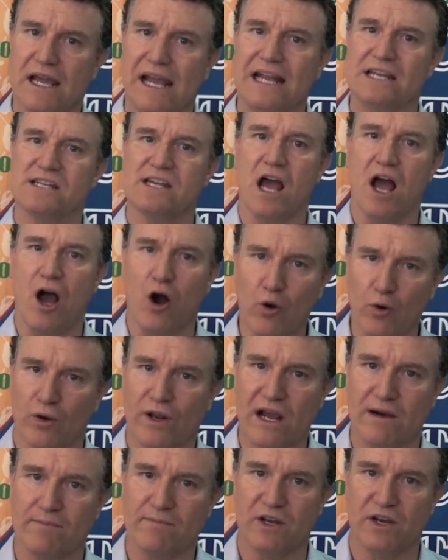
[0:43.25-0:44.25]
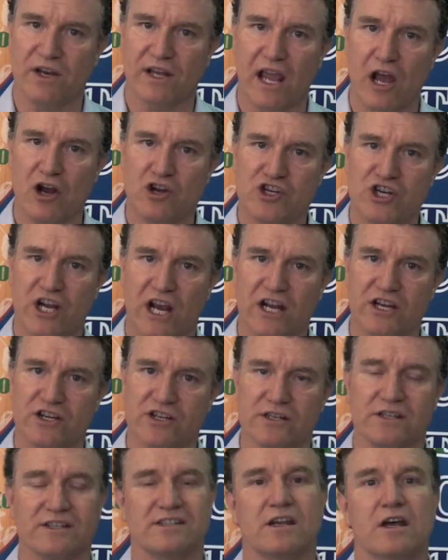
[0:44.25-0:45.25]
it's holding up the
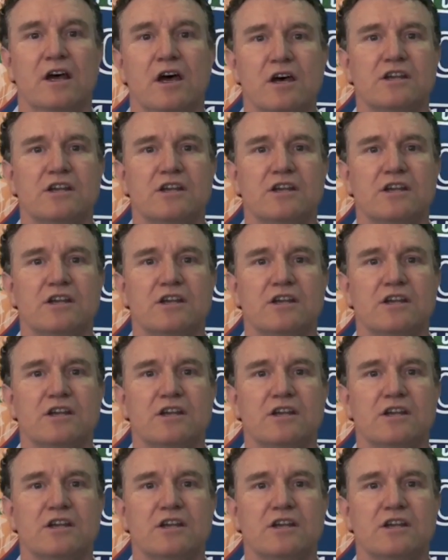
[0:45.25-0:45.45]
negotiations.